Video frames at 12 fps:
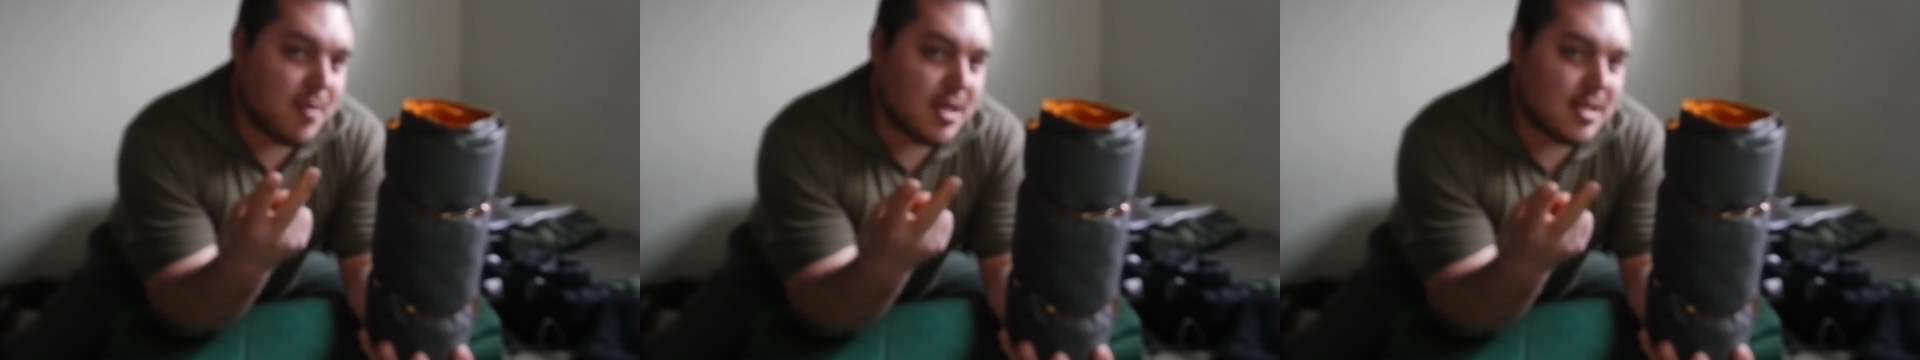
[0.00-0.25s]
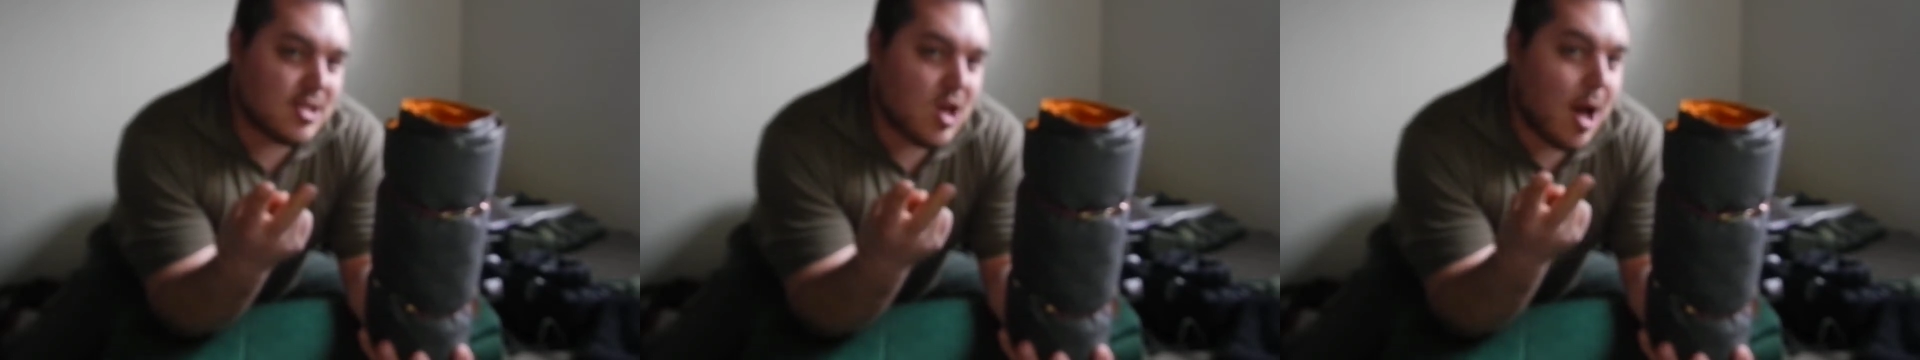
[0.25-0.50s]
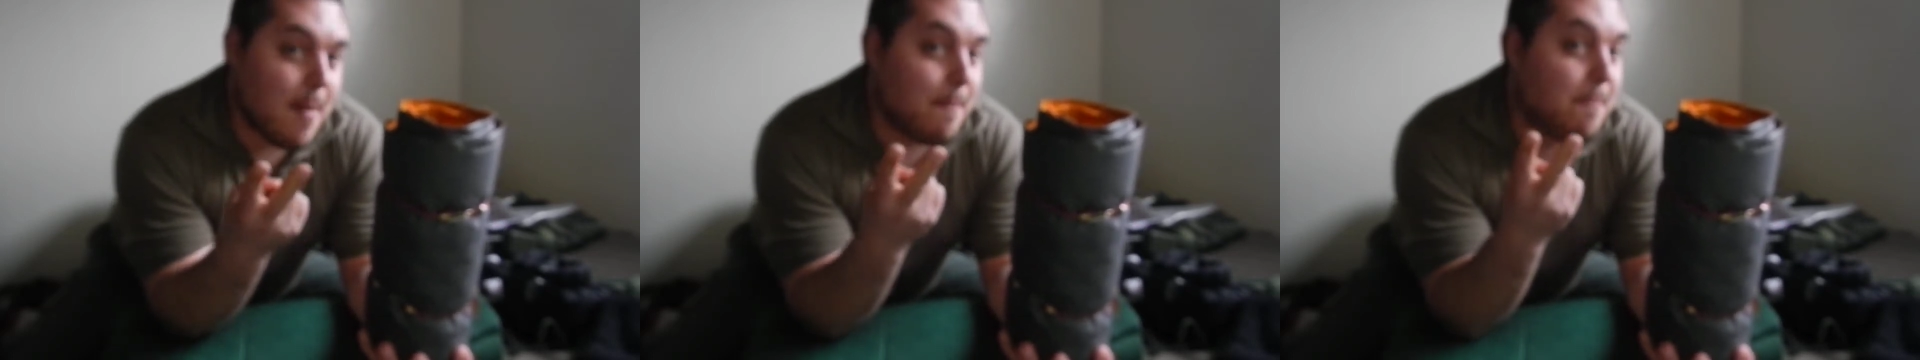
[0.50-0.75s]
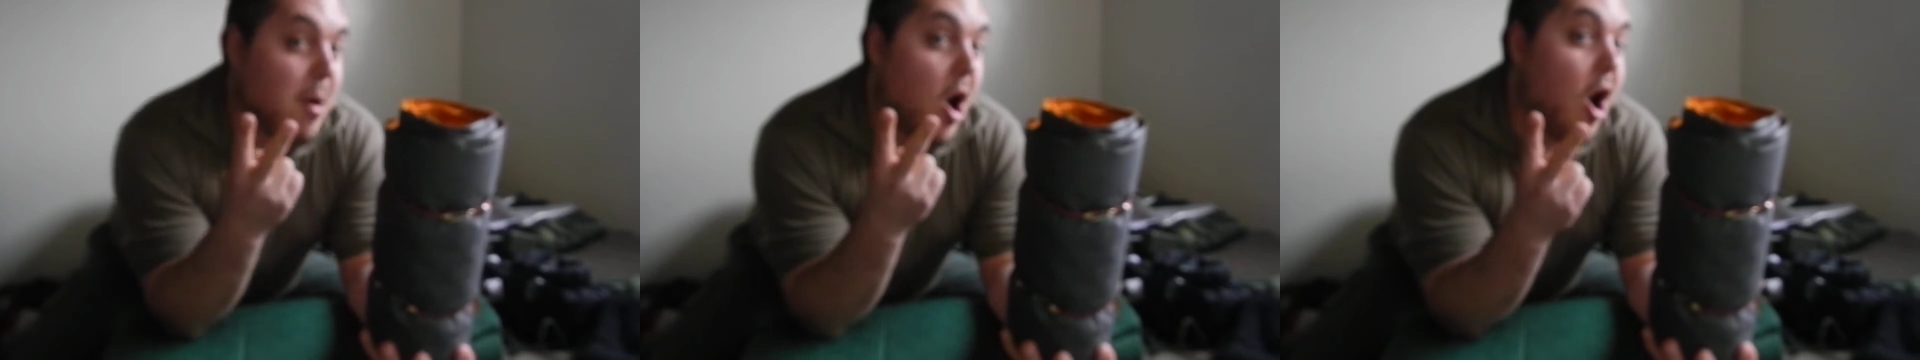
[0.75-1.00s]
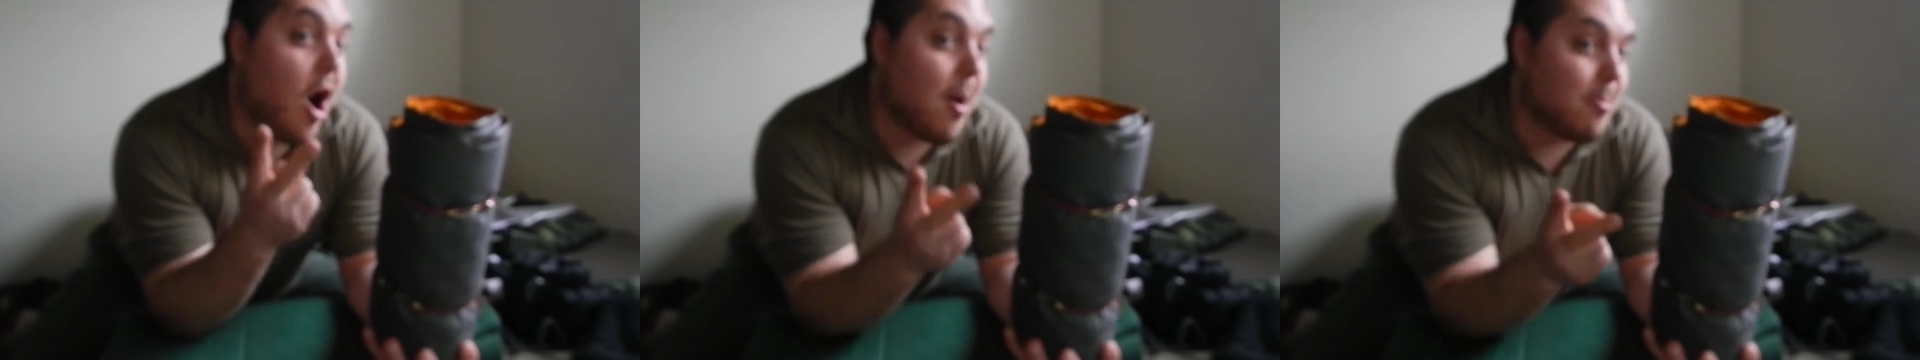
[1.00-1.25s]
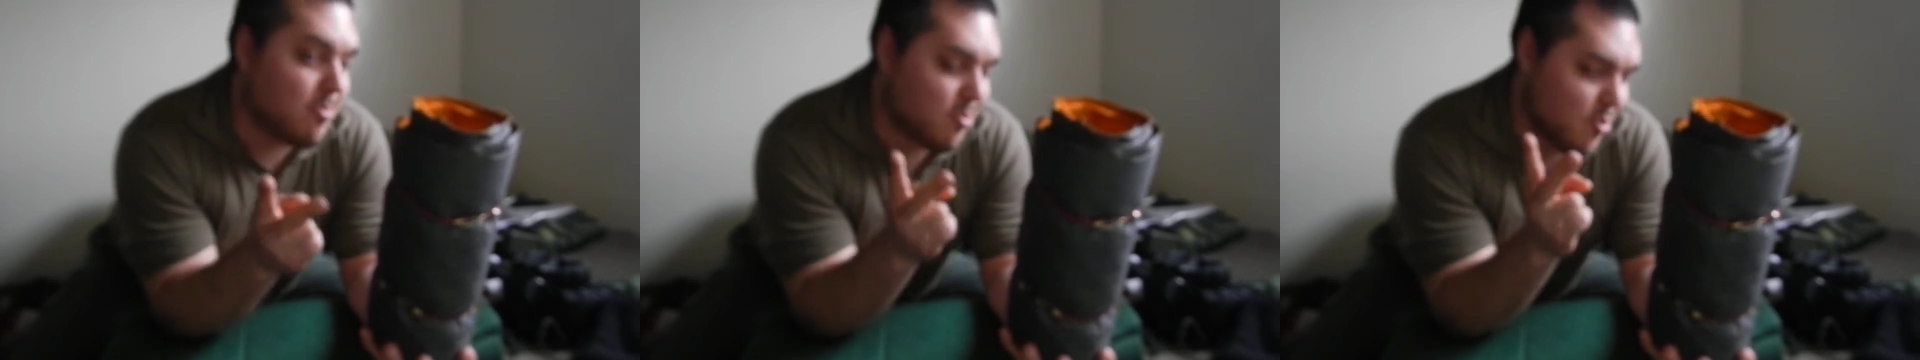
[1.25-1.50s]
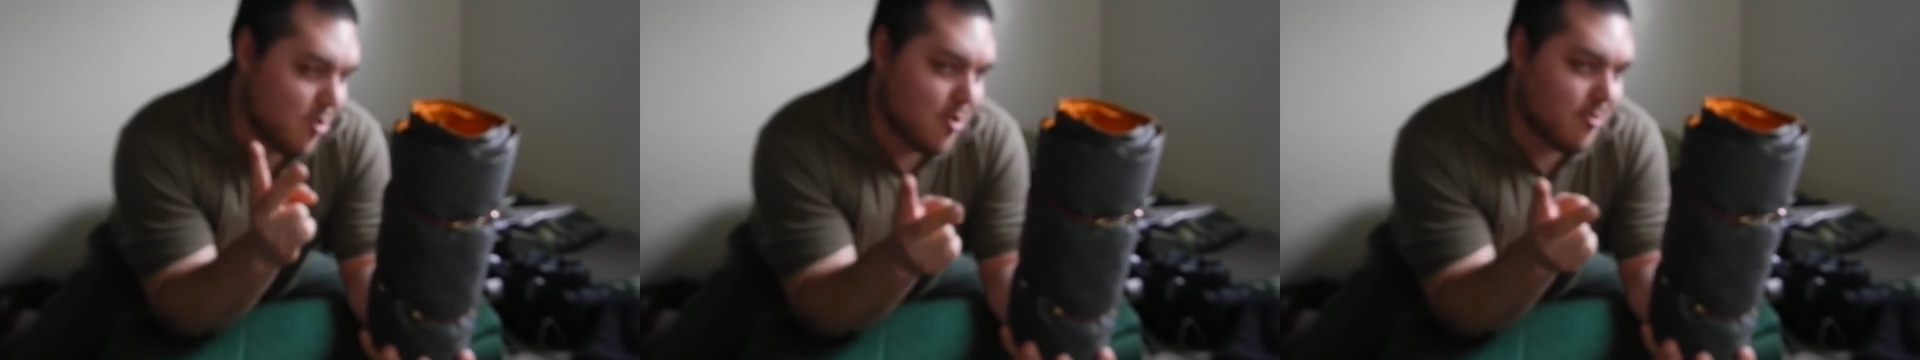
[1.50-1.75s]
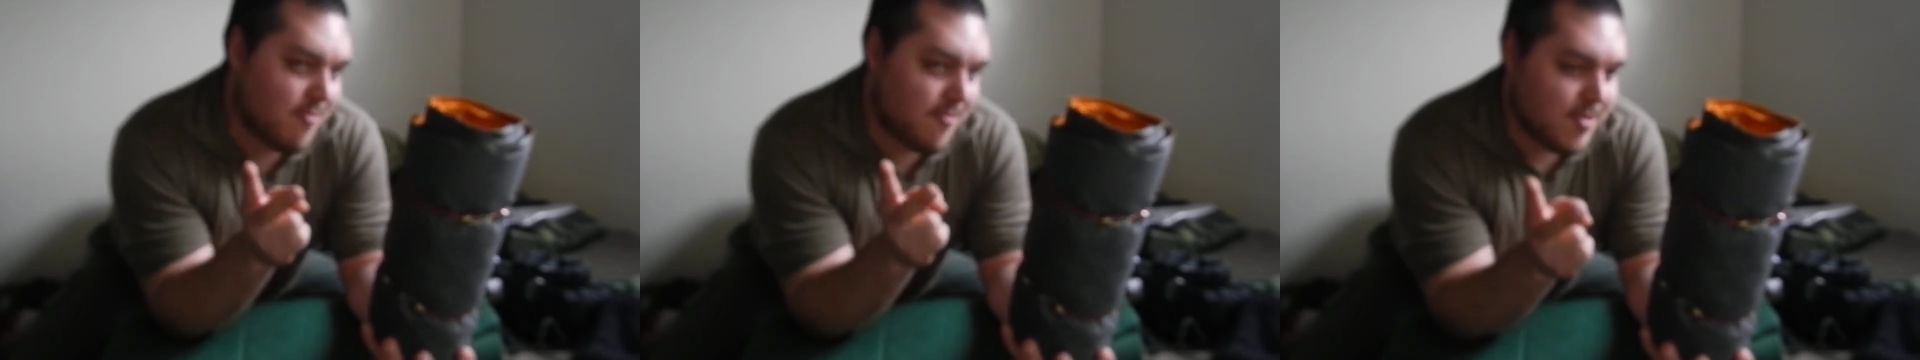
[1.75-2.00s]
but it's not
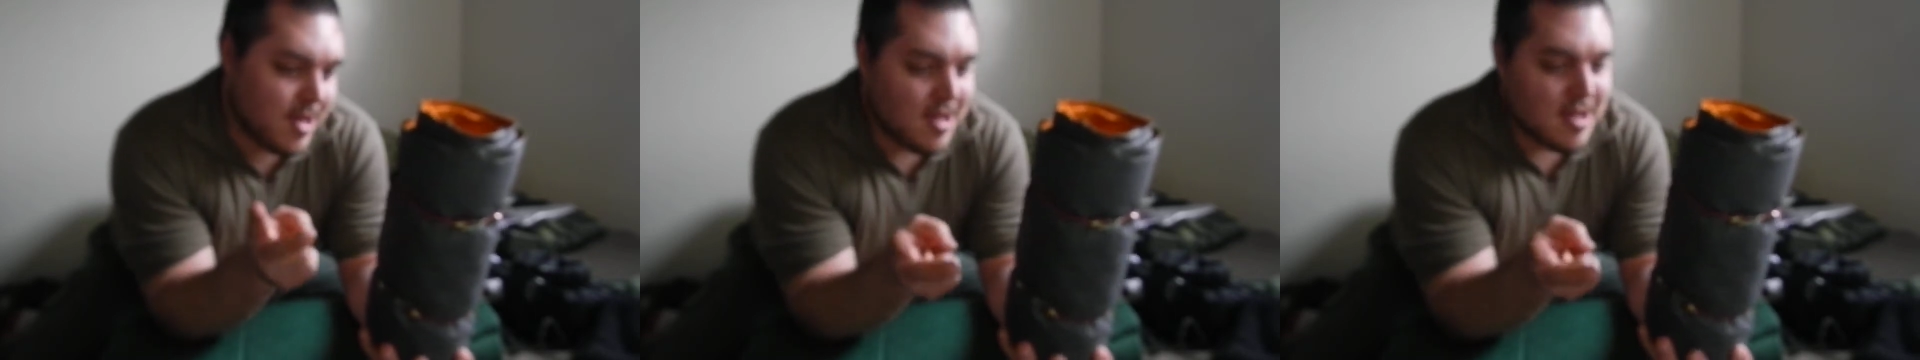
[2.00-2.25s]
bomb-proof.